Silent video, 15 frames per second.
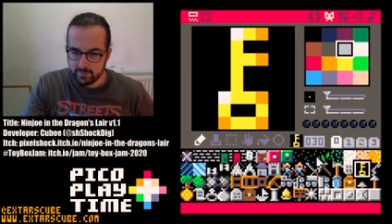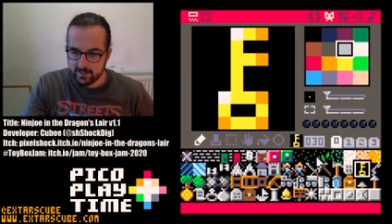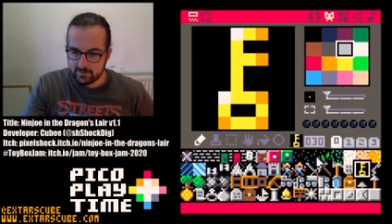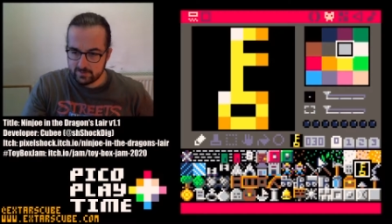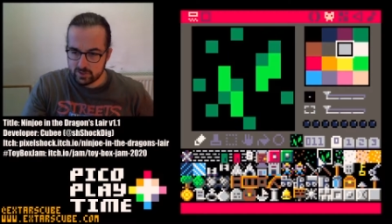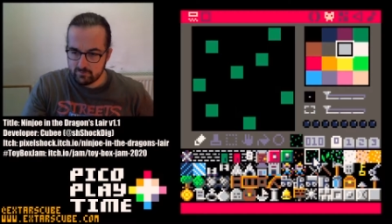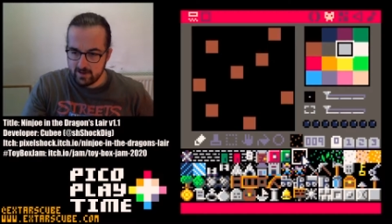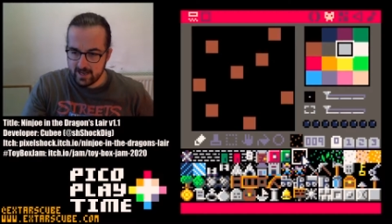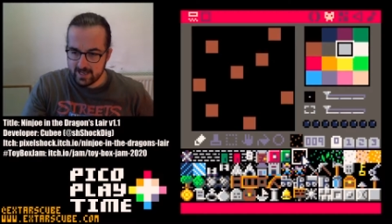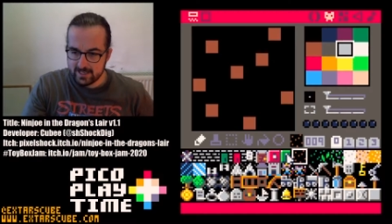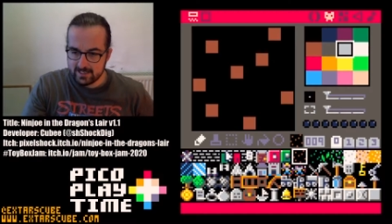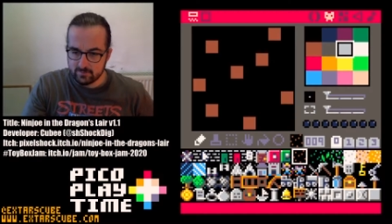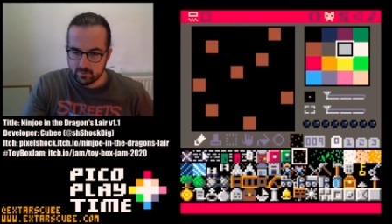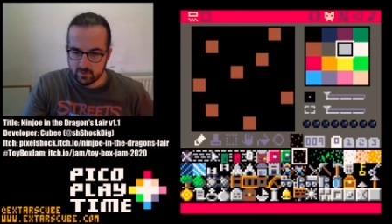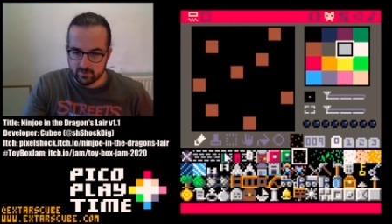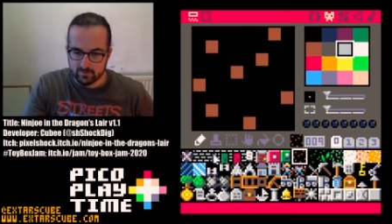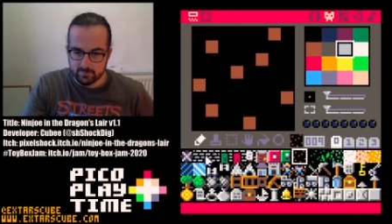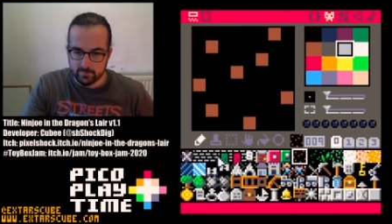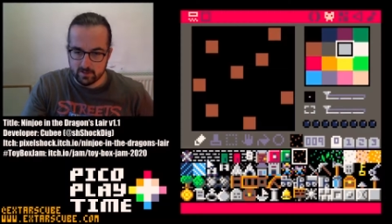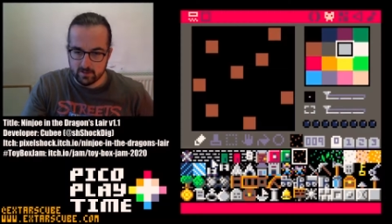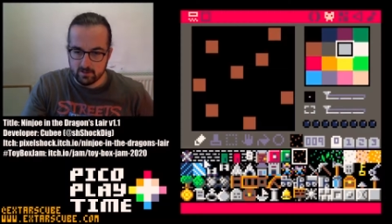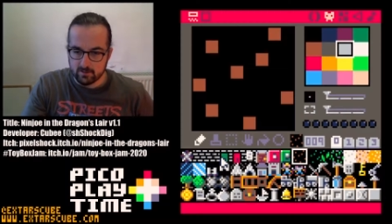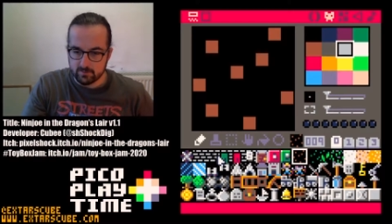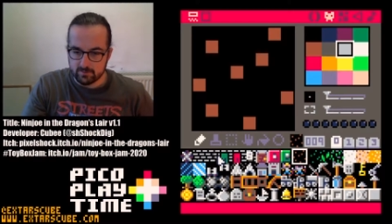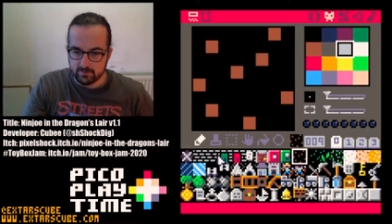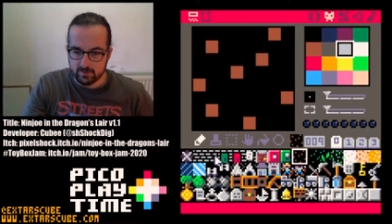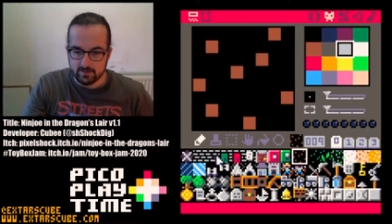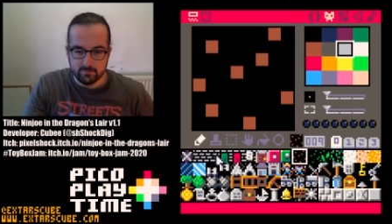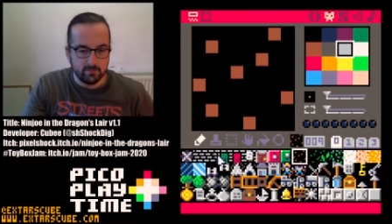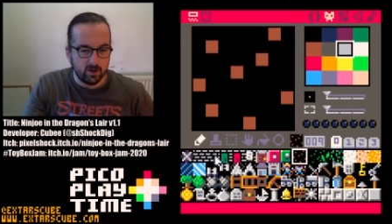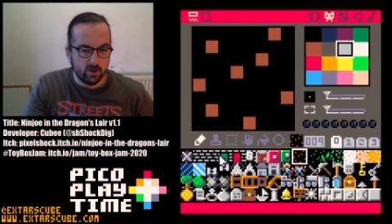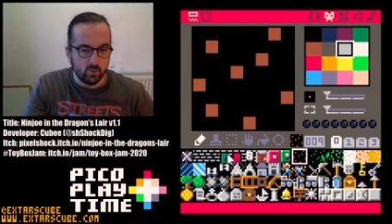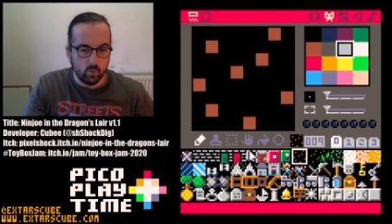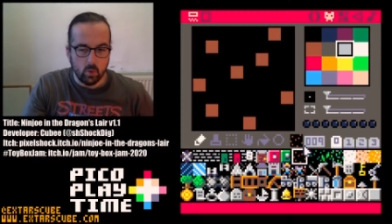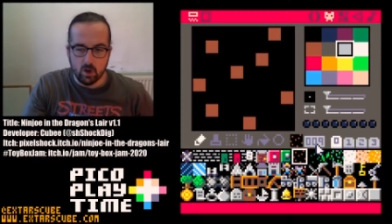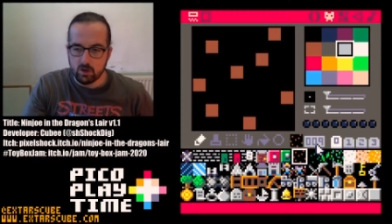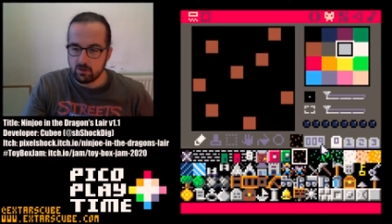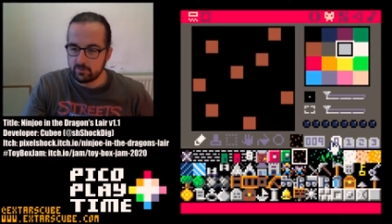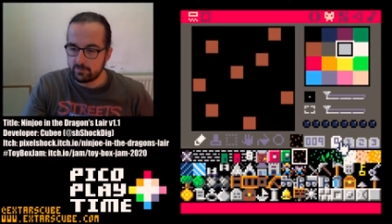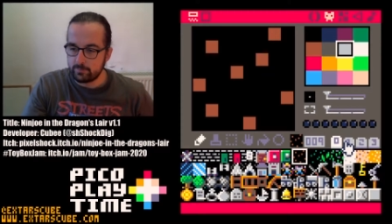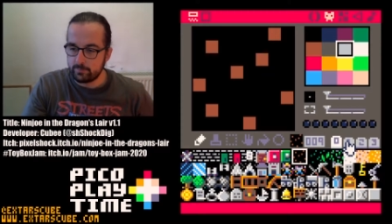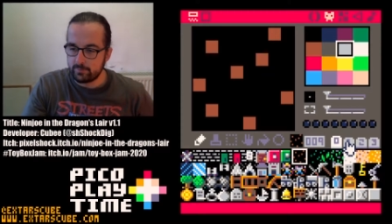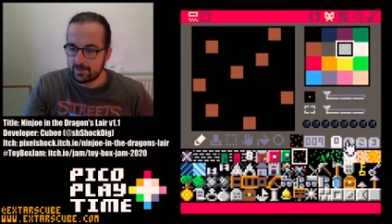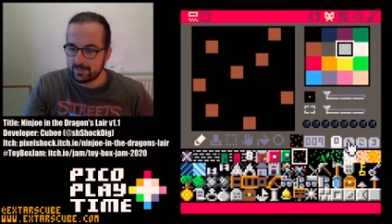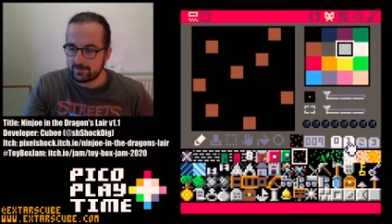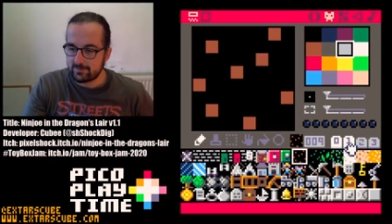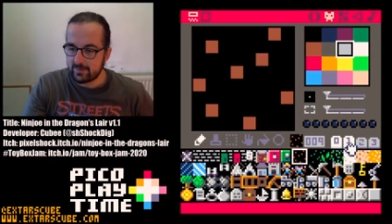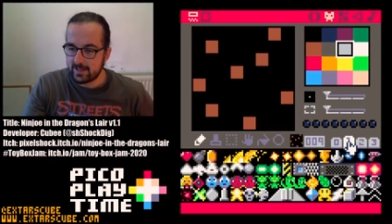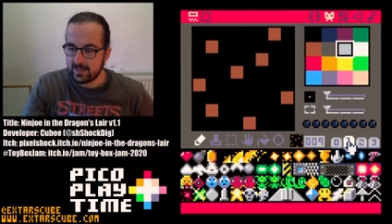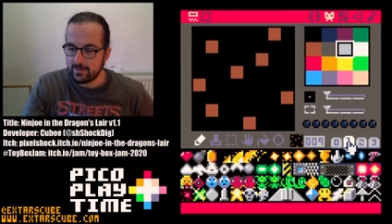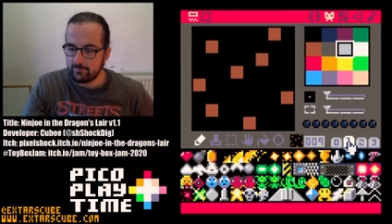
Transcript: bit of terrain, got some more walls and bricks there.